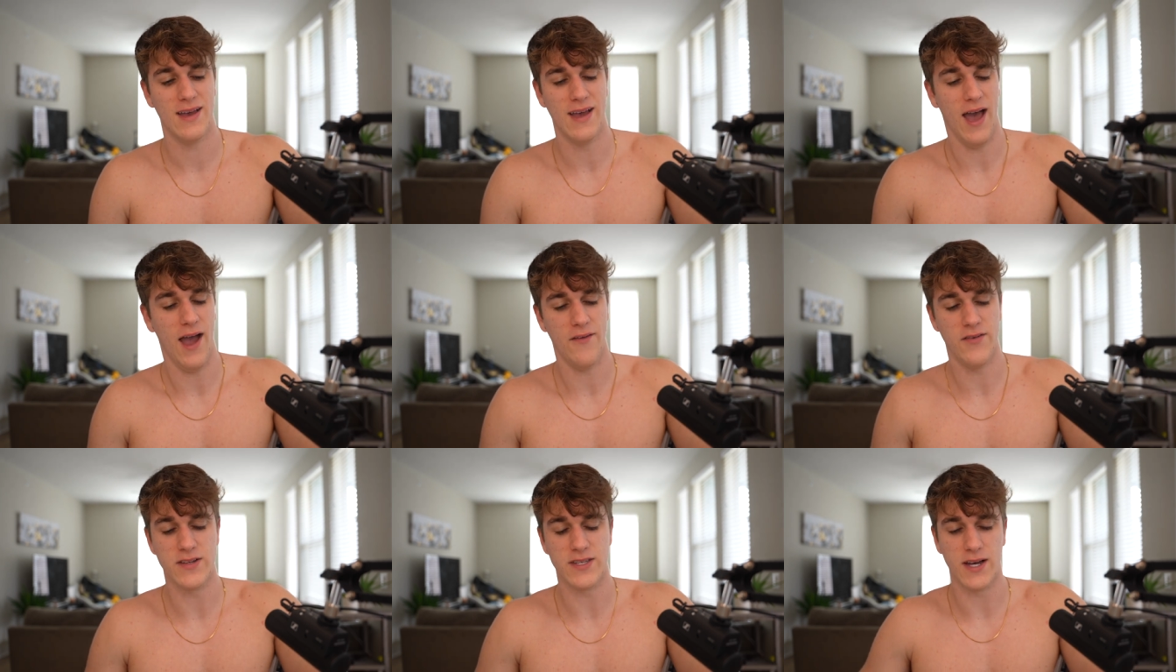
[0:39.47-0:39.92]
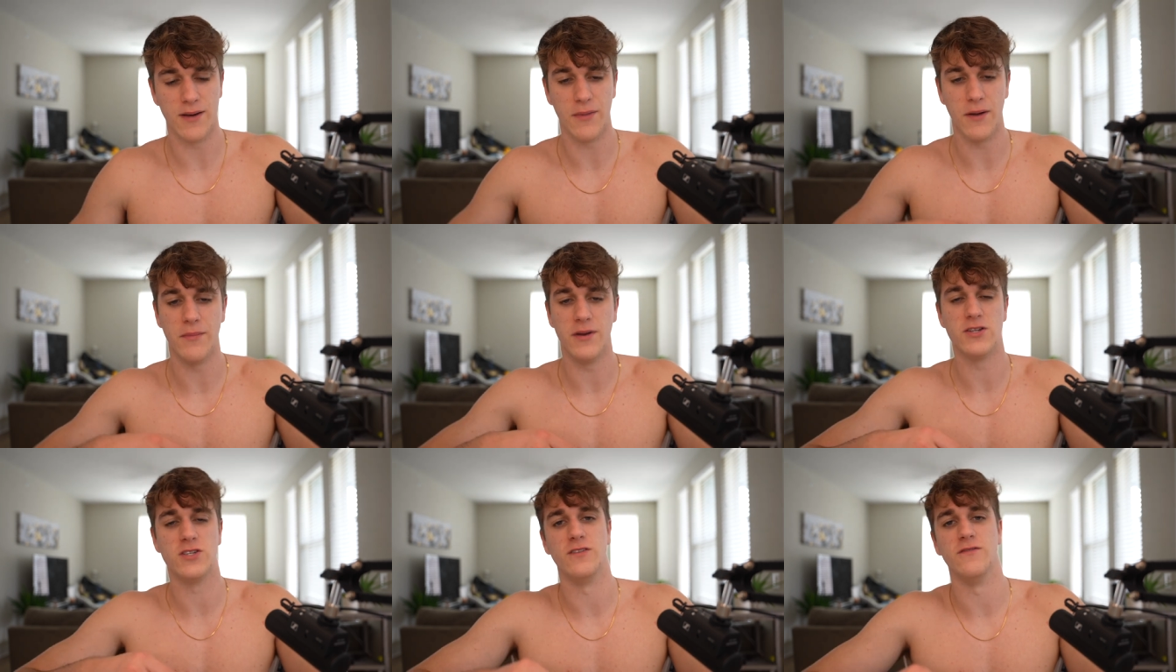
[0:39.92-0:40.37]
every time I
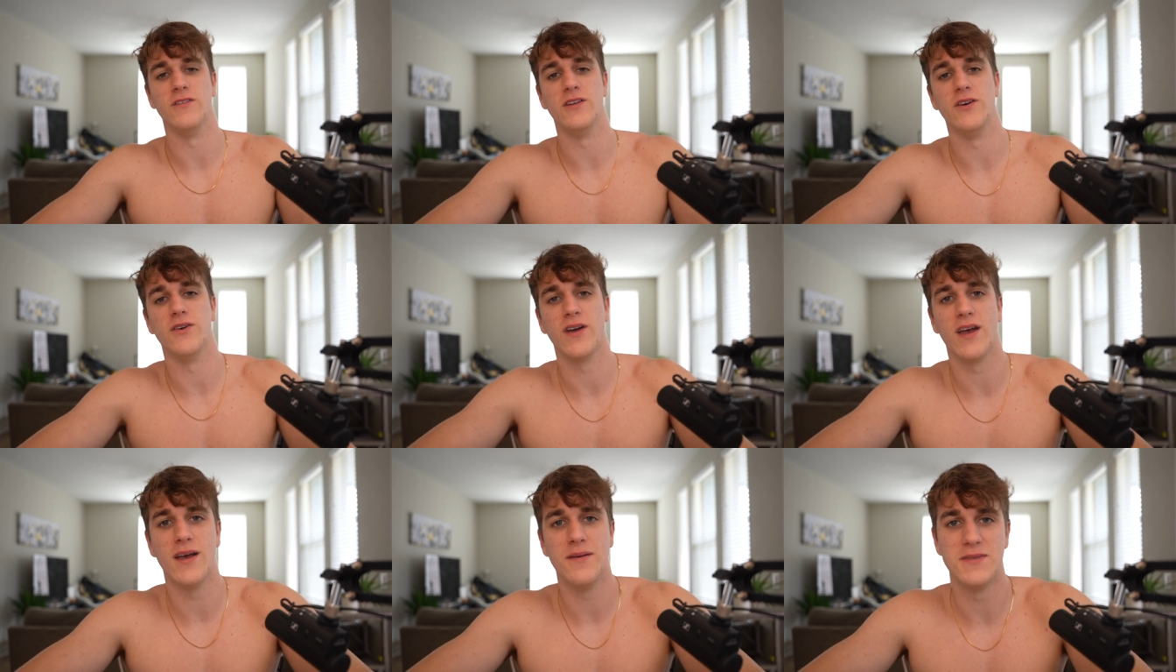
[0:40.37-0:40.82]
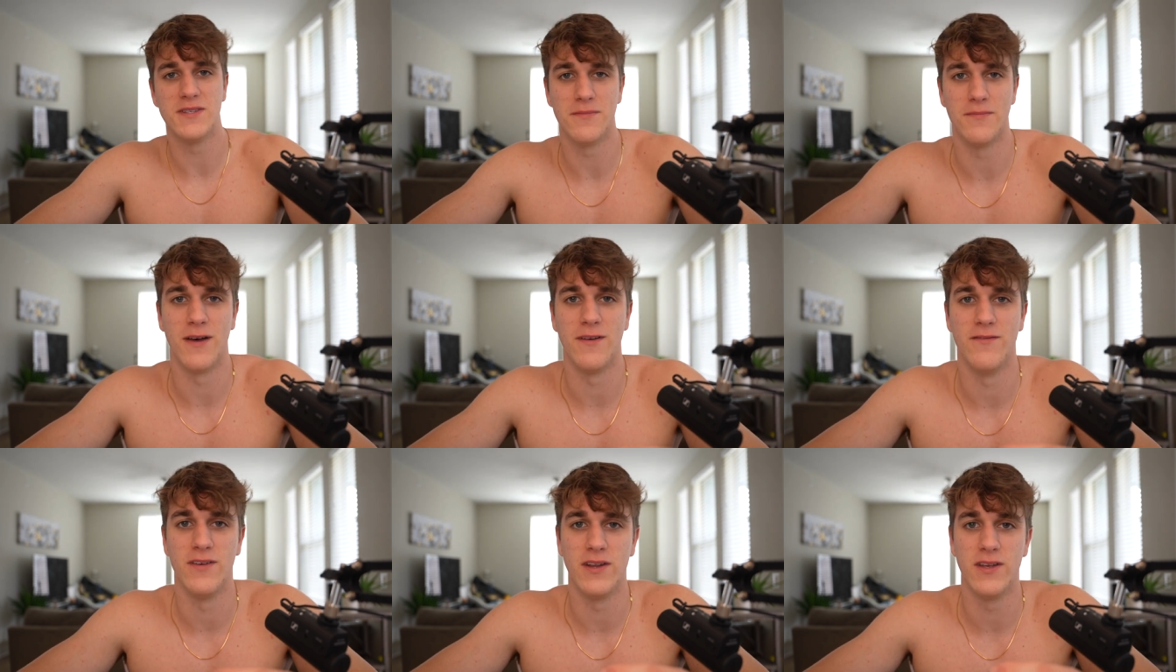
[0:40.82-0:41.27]
mention video games in
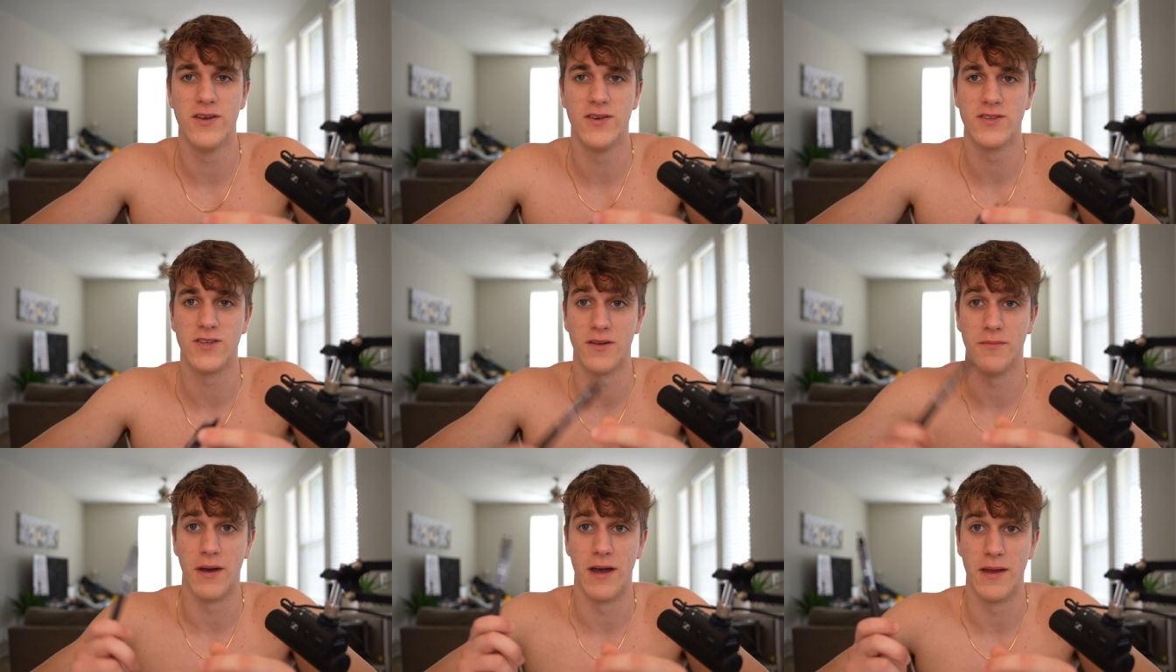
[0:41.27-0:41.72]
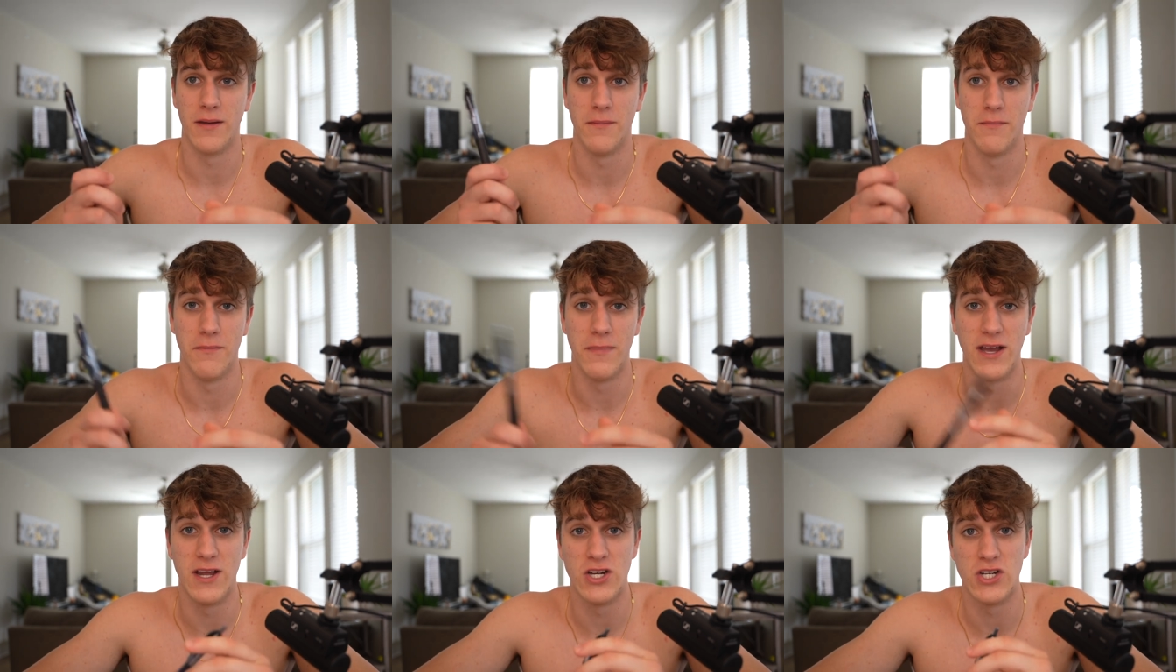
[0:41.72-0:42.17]
my videos on my
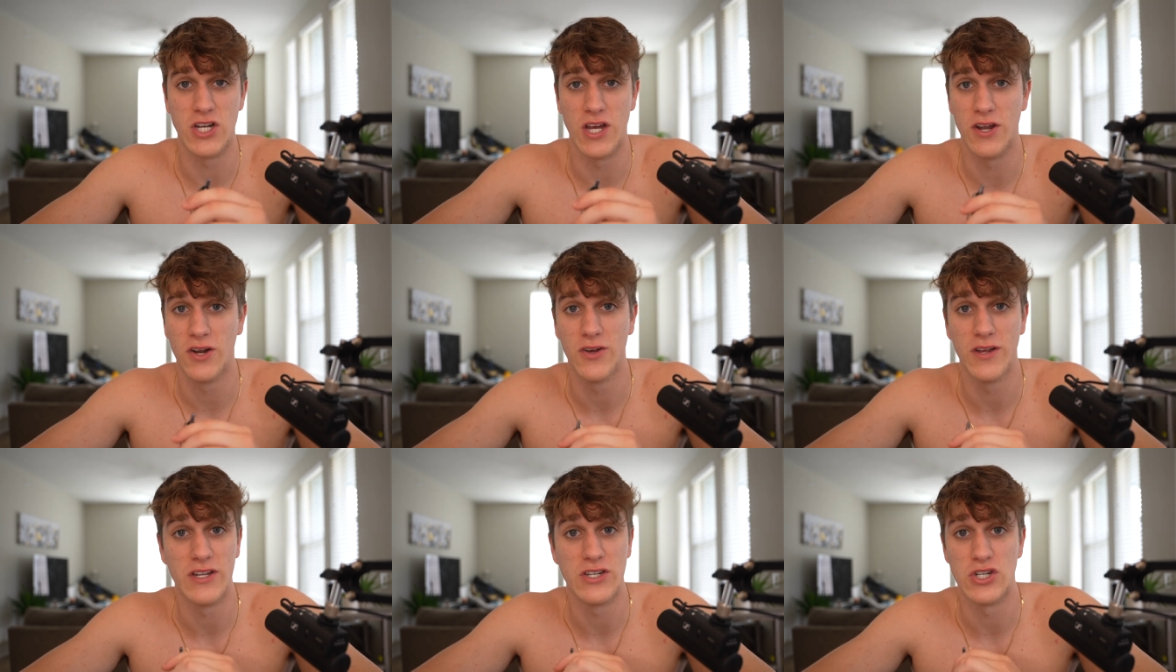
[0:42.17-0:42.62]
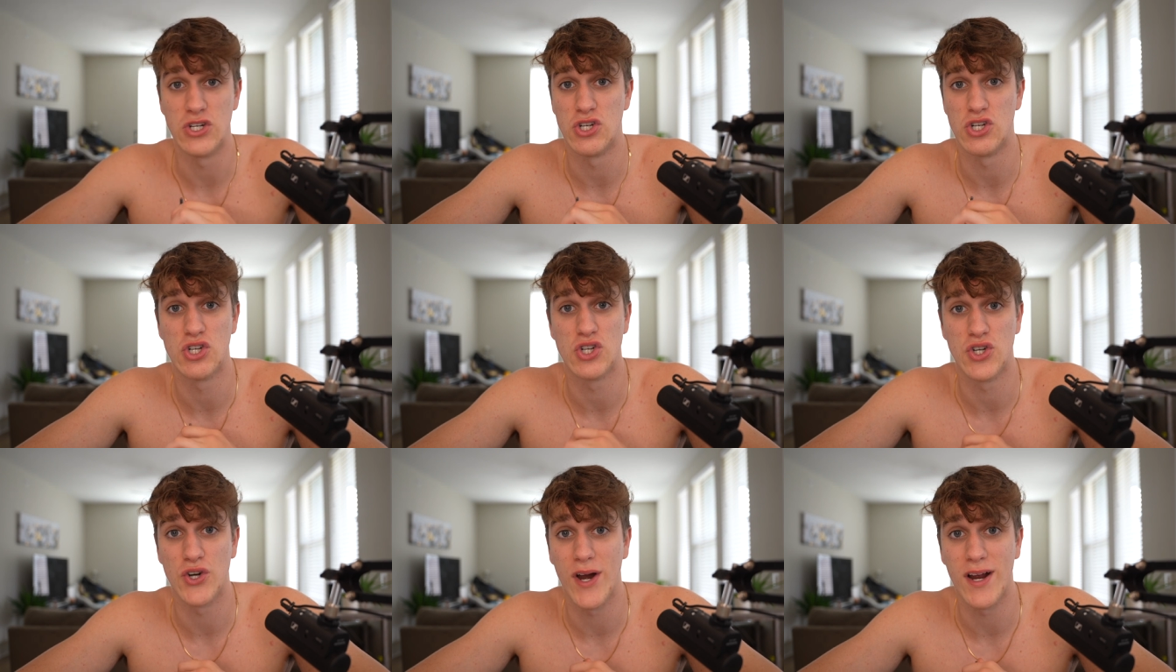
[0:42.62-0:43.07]
main channel, it just
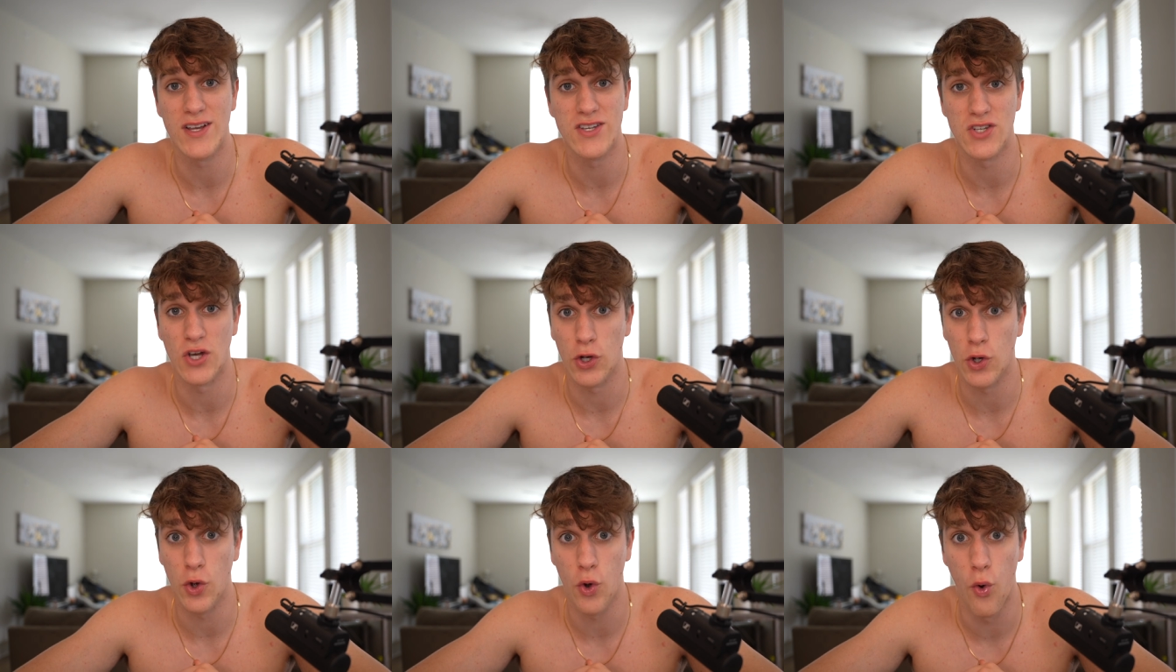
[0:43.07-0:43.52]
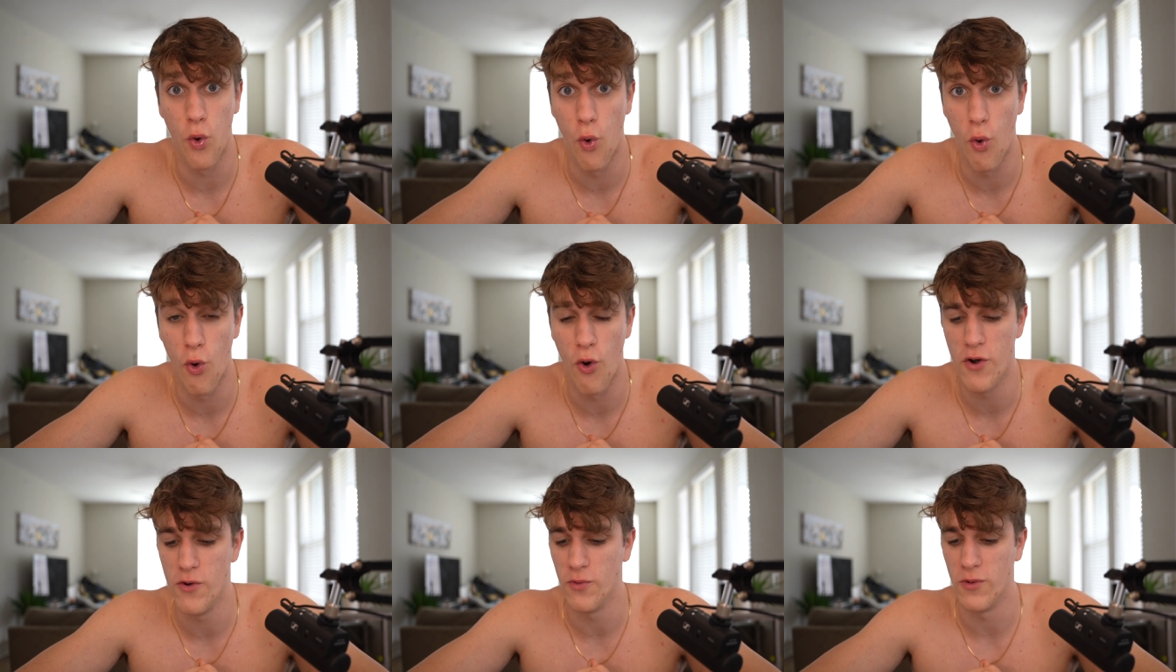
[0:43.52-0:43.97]
strikes a
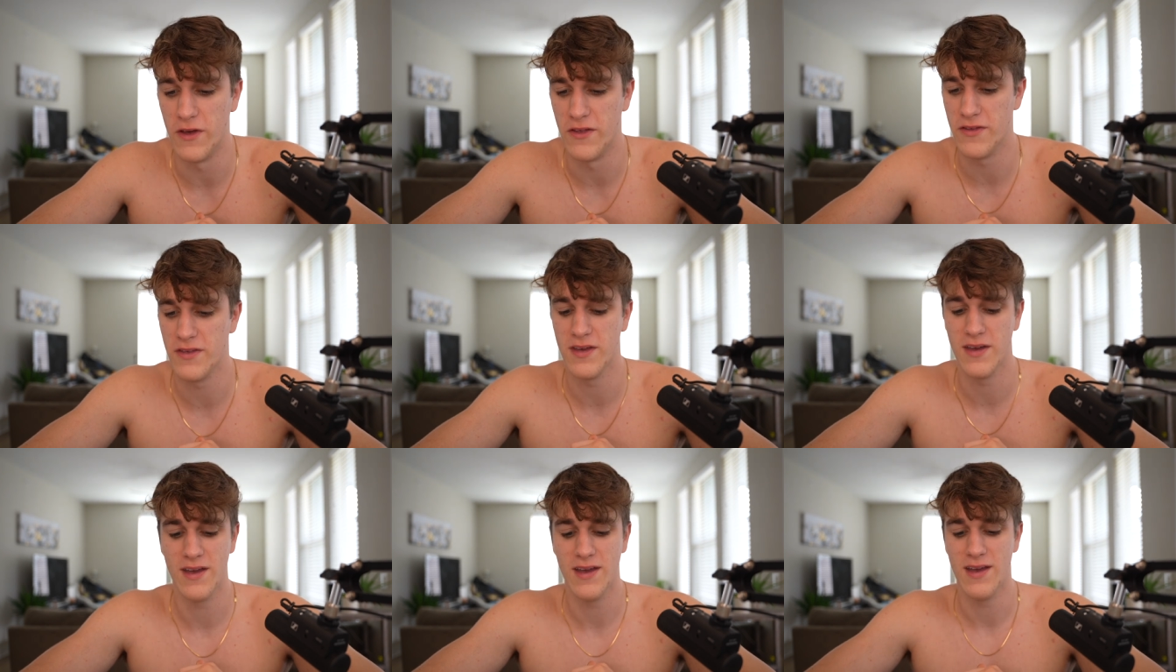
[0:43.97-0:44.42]
chord with